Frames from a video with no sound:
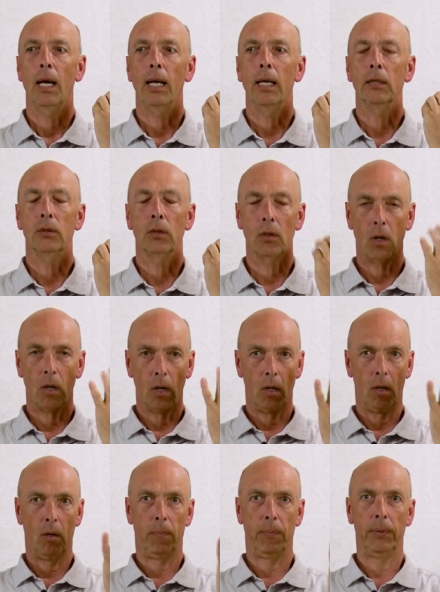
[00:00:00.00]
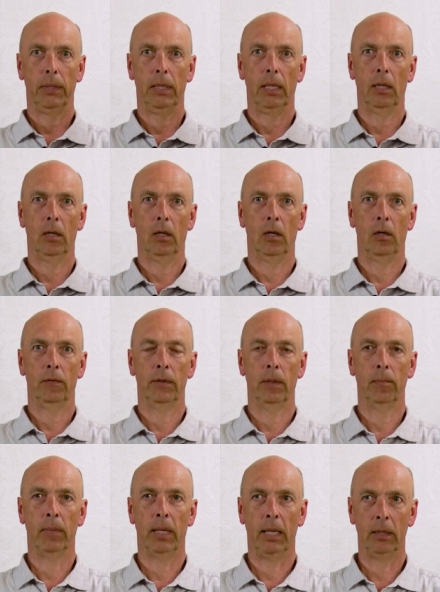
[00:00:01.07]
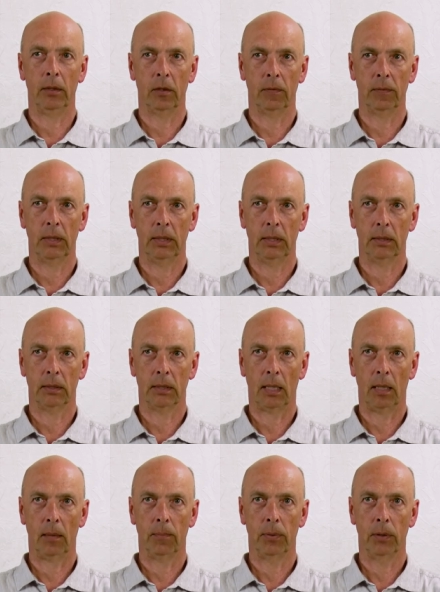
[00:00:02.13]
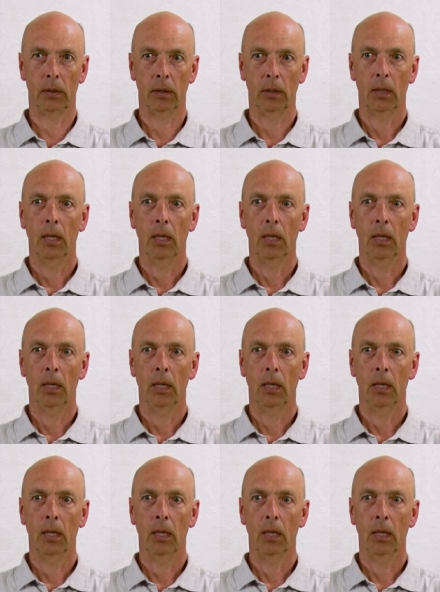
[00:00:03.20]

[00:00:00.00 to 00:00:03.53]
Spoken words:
as an opening of the mind of the disciple